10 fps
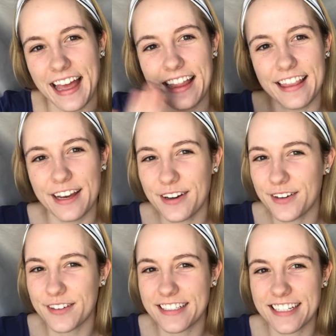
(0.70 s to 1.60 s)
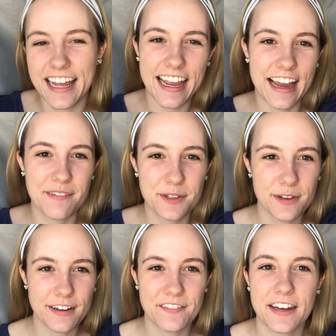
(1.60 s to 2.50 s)
Hello! Today I'm
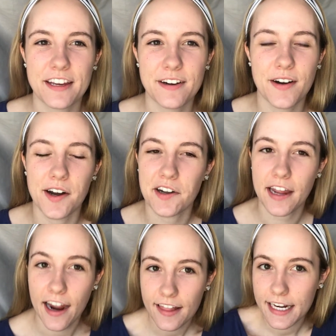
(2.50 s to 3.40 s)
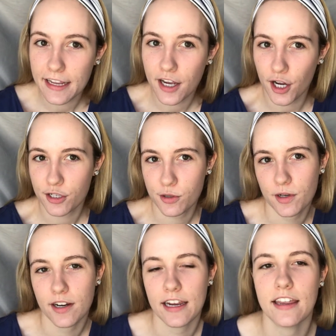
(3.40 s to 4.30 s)
doing a video on highlighting,
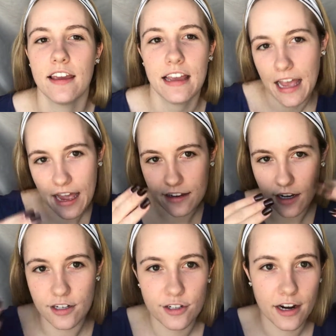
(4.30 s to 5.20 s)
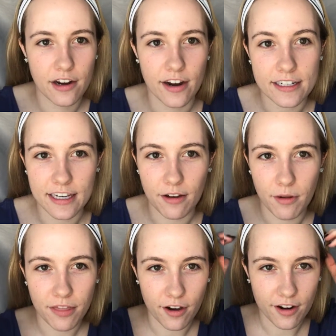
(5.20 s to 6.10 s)
contouring, and under eye correcting
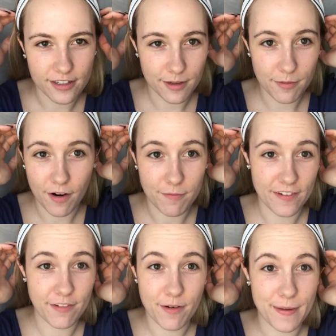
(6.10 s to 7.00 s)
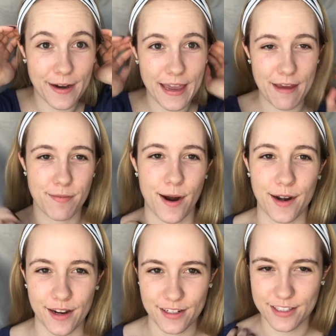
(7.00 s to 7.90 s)
with some of our favorite Mary Kay
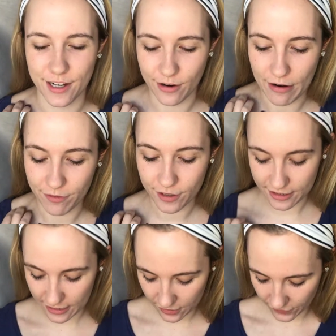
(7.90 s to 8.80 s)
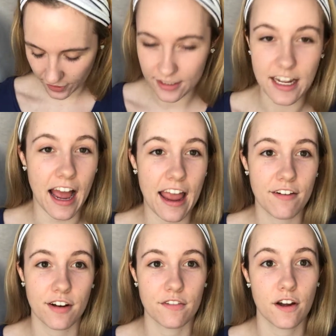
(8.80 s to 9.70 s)
products. So first things first, I
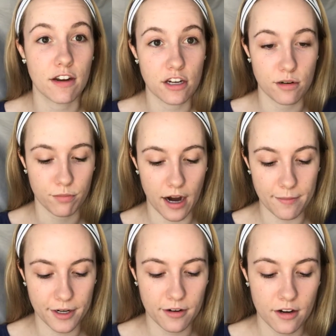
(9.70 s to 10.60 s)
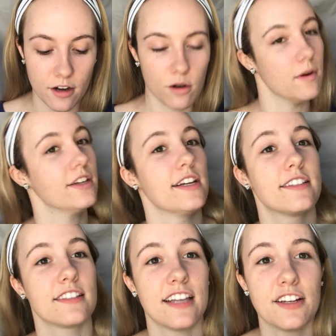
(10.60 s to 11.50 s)
have on foundation primer, which
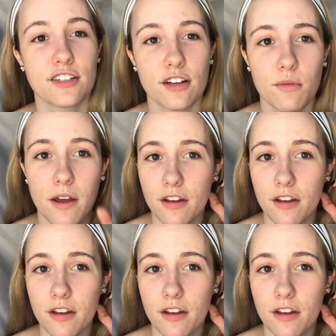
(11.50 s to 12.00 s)
is essential